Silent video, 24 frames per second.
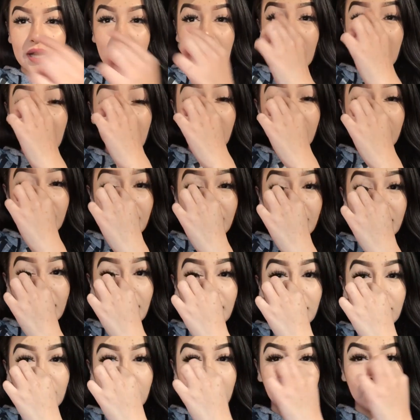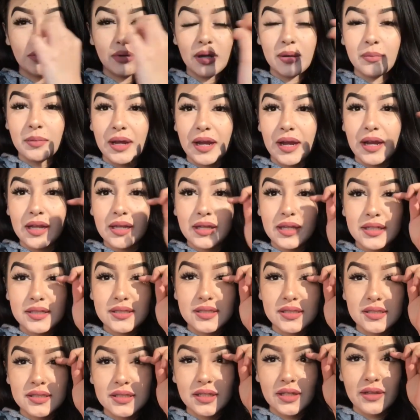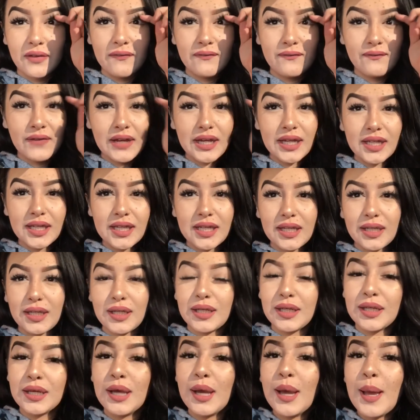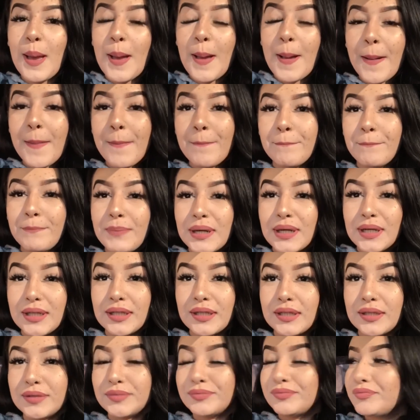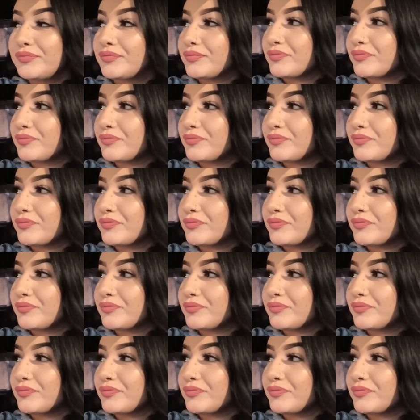at. And I don't know why my eyelash is looking funky, but